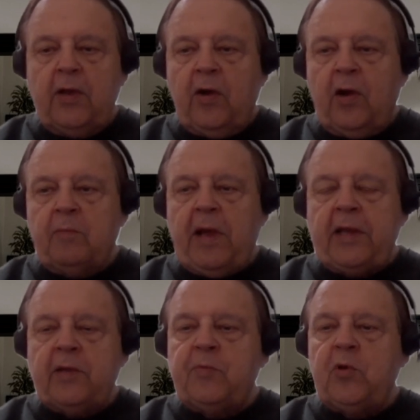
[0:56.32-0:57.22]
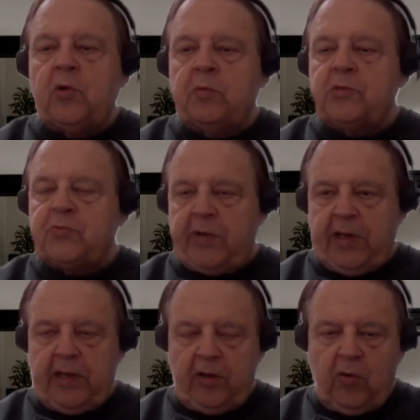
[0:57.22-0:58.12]
on my computer was
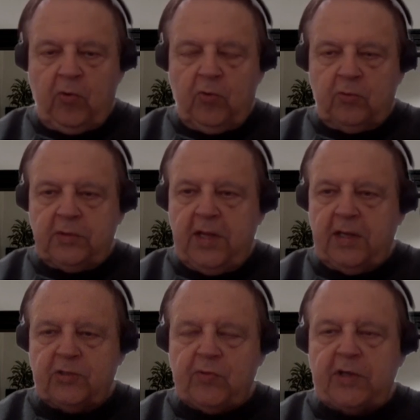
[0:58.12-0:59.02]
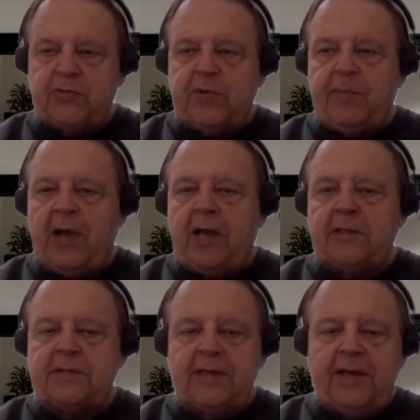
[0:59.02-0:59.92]
ringing. Gold and treasury
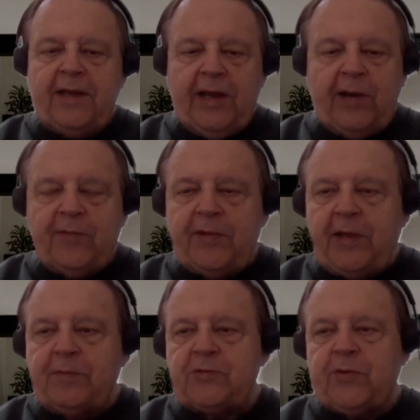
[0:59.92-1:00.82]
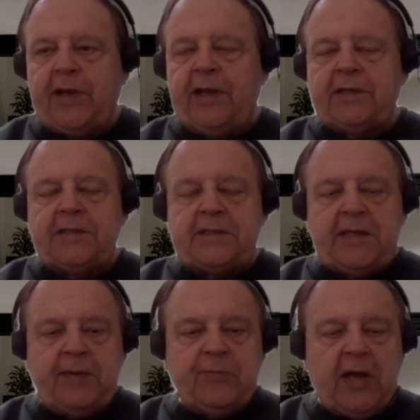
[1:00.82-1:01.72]
bonds, everything was ringing at the
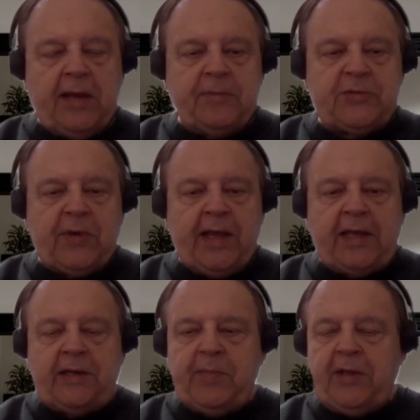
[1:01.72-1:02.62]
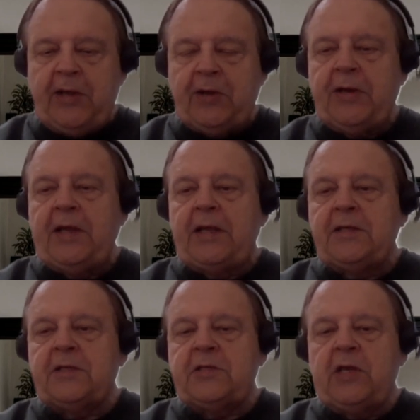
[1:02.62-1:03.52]
same time, so I had to be here
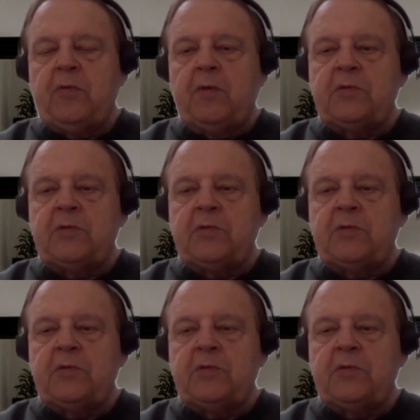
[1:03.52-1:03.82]
to see what was